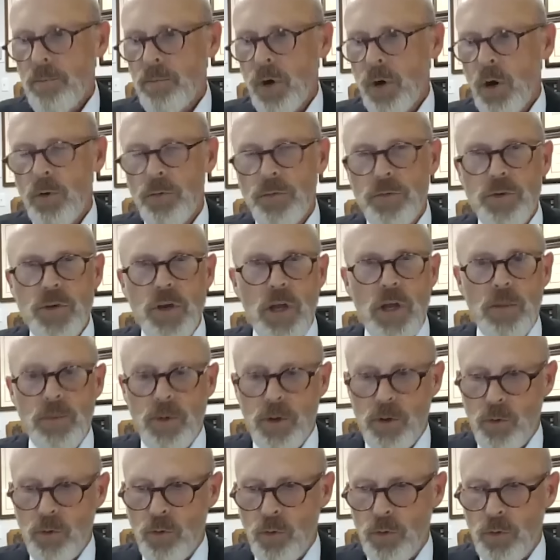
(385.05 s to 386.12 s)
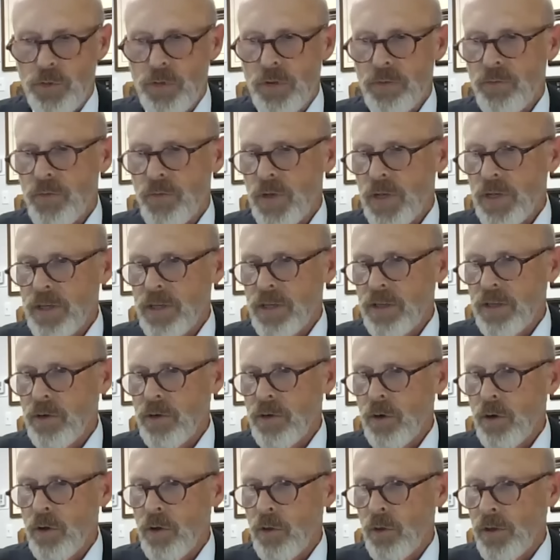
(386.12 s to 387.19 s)
Both gentlemen are, of course,
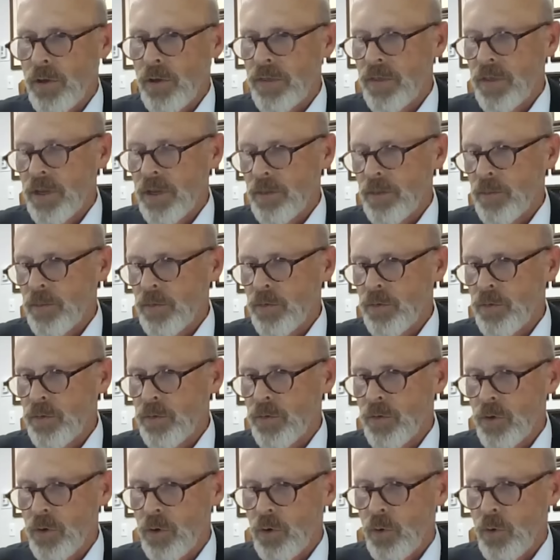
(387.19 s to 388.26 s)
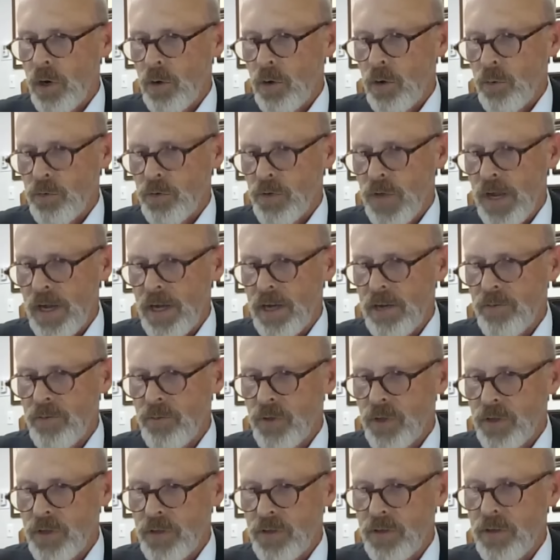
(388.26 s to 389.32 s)
convicted, although I think Mr. Stillwell was not
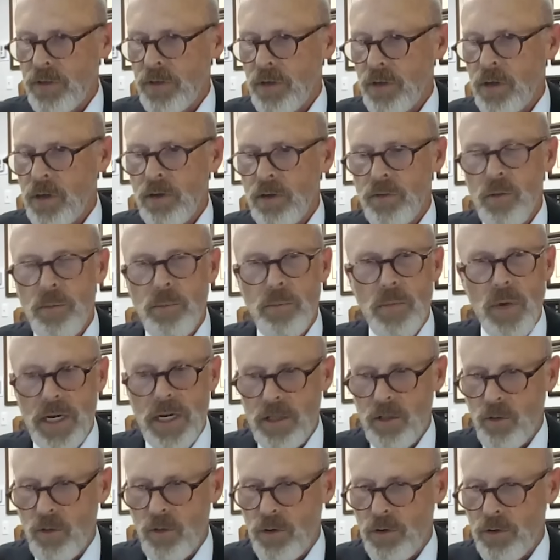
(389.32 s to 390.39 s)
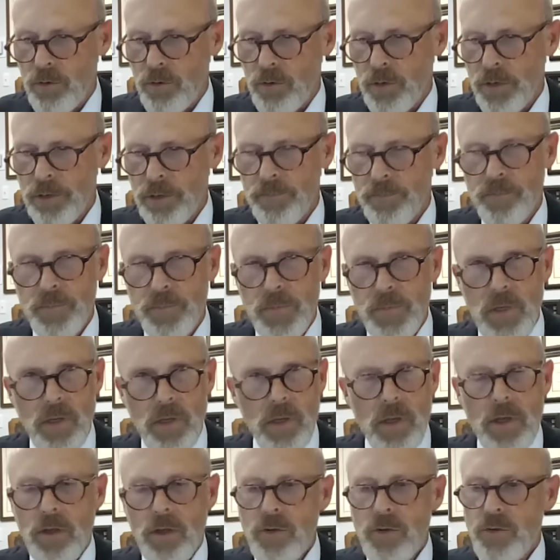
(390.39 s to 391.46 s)
convicted of the money laundering.
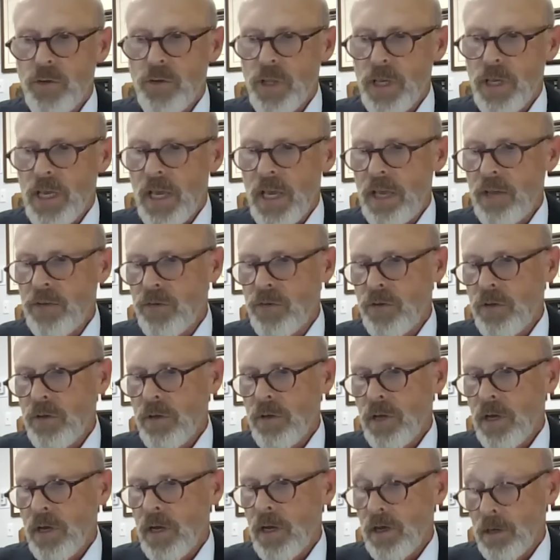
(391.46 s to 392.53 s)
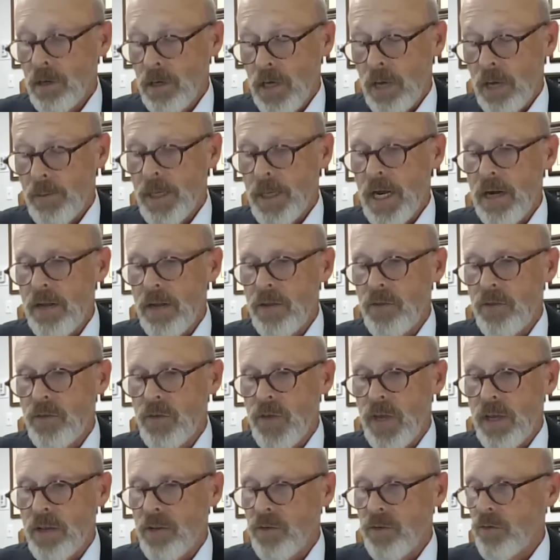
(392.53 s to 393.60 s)
So the case uh, coming out of the
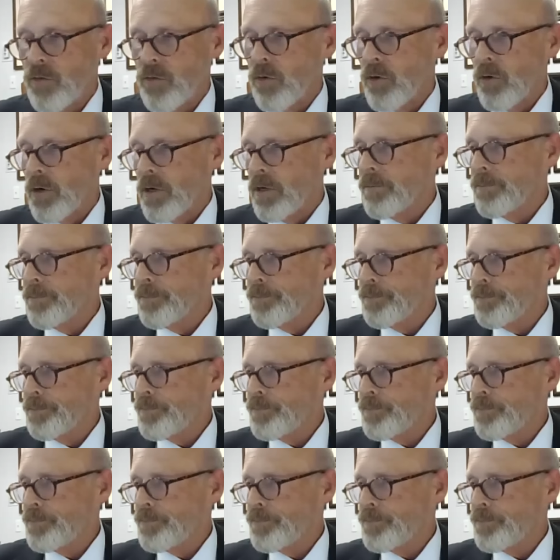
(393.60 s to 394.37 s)
Second Circuit